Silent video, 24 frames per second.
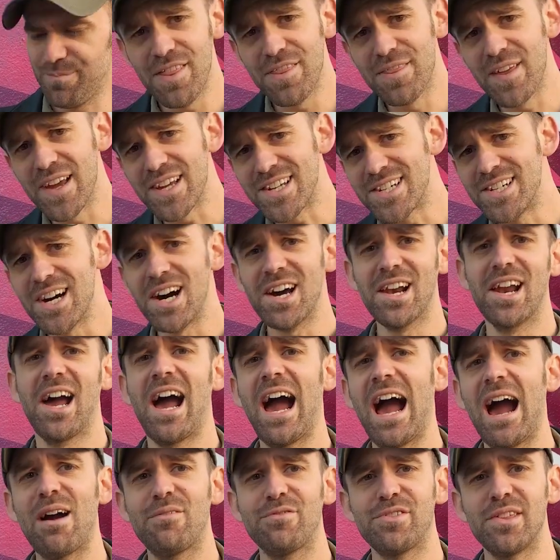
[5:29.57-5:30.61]
they cut
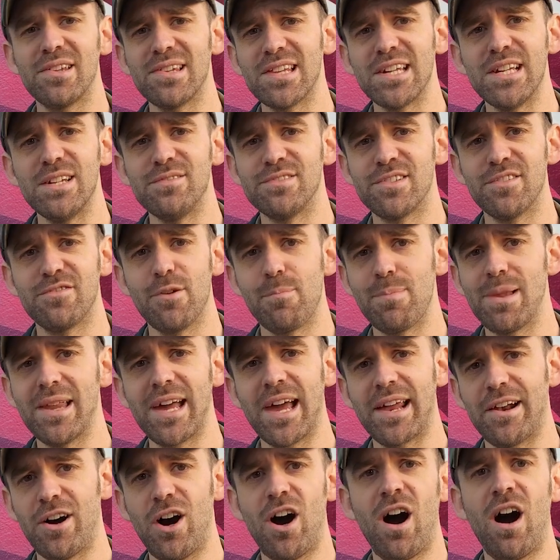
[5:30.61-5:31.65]
half the leaves of the
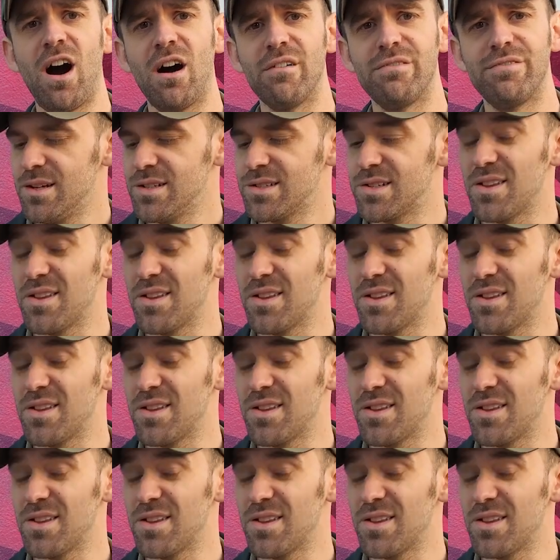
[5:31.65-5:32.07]
plant off